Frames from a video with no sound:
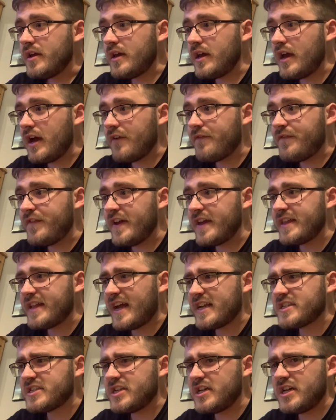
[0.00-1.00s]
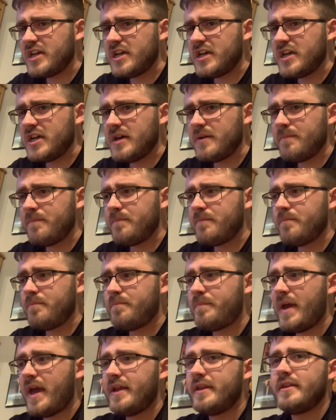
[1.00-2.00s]
I think that's um,
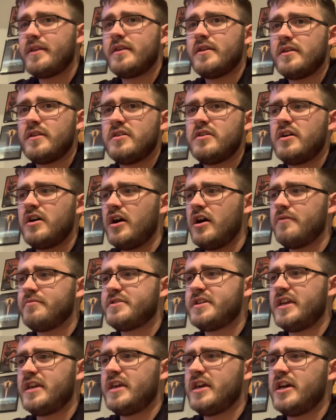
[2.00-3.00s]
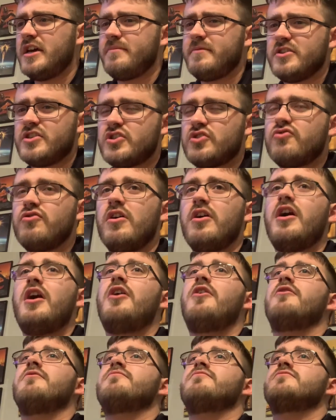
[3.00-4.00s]
Ben obviously uh, the Squat,
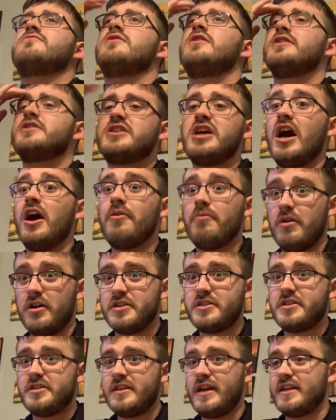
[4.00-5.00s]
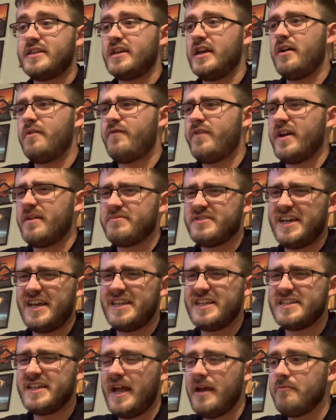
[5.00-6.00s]
oh, Tarwas, that's it. I think I'm saying
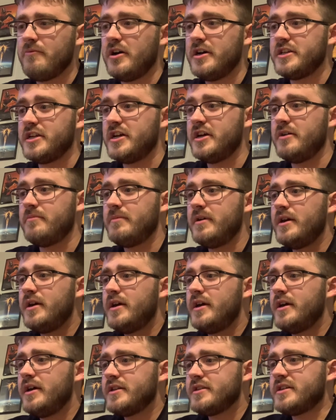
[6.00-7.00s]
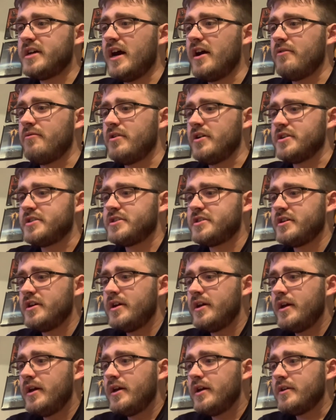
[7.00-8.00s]
his name right. Um, Tarwas,
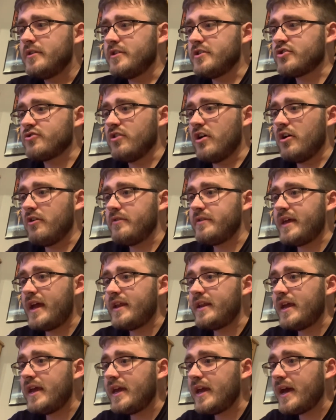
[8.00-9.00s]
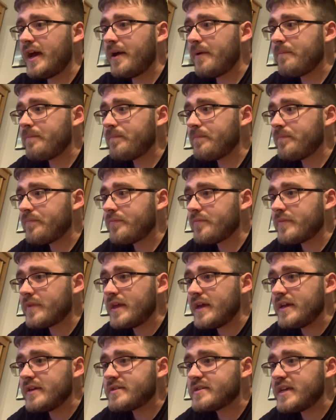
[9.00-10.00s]
the Skrull. Then here,
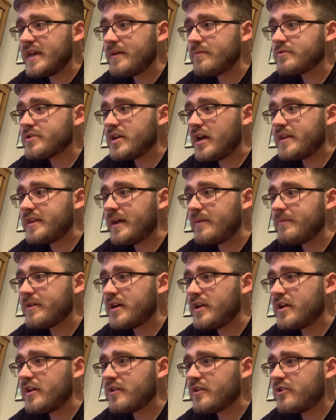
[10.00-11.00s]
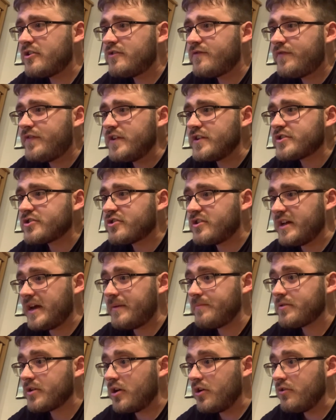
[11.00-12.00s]
it seems like, then we got a first
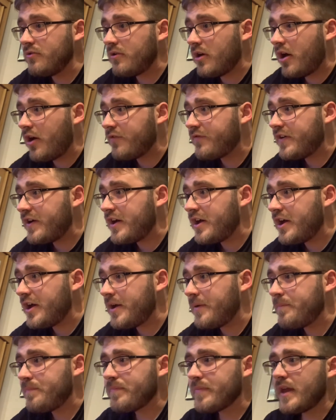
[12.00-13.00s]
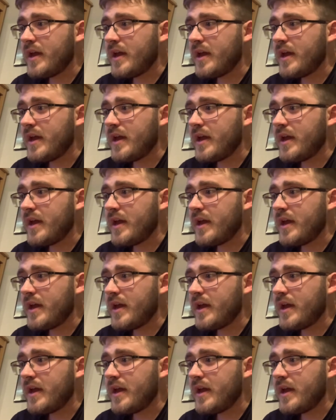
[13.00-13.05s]
glimpse, oh, of um,